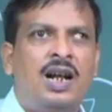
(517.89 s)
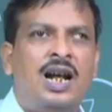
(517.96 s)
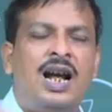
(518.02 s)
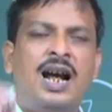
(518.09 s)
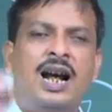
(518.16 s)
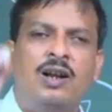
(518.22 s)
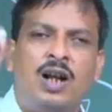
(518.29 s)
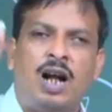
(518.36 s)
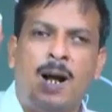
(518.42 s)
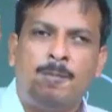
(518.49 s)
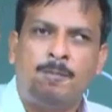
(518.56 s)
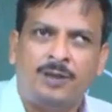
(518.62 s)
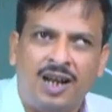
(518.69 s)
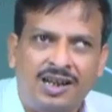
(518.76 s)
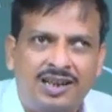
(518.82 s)
and
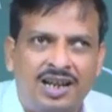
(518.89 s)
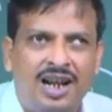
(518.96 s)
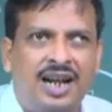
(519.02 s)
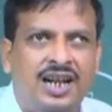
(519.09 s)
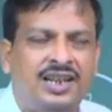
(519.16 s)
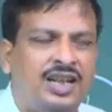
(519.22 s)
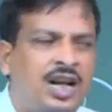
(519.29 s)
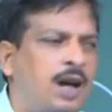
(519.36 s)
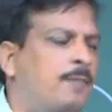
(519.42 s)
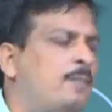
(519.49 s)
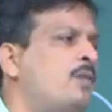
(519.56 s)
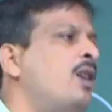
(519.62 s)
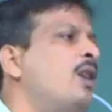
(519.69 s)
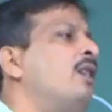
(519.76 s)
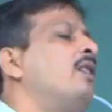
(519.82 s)
after the exam
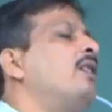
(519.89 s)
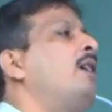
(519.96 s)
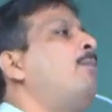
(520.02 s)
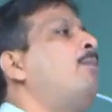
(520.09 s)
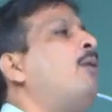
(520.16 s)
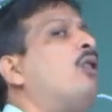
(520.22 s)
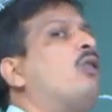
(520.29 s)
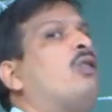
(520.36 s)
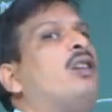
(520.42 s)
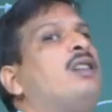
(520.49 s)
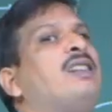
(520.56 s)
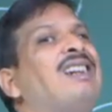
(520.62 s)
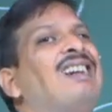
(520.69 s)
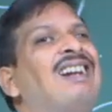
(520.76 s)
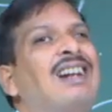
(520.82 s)
they forgot
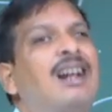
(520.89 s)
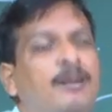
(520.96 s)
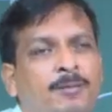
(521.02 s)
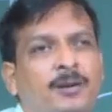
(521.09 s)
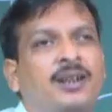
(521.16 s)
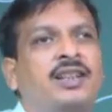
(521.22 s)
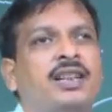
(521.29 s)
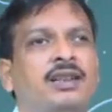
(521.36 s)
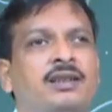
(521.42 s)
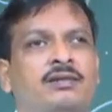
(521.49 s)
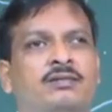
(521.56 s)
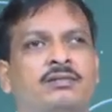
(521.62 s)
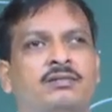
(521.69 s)
everything.